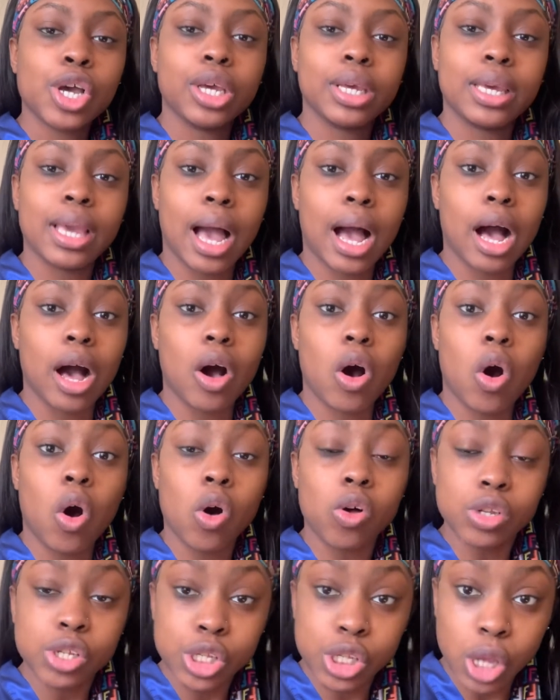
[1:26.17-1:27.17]
Y'all,
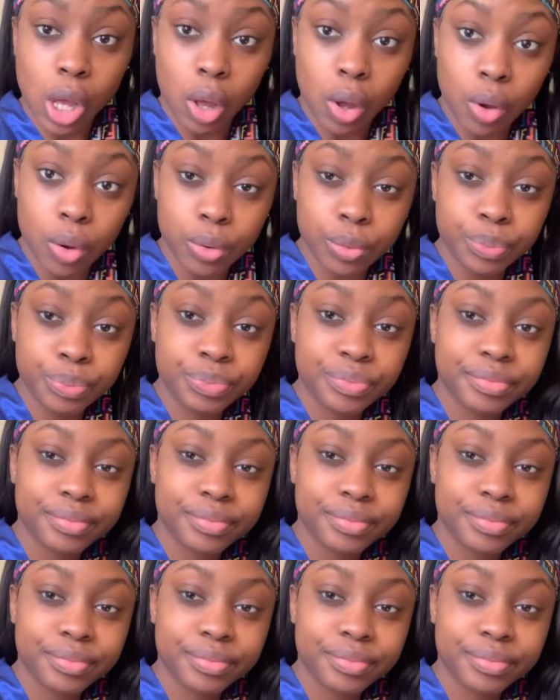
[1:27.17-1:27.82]
also,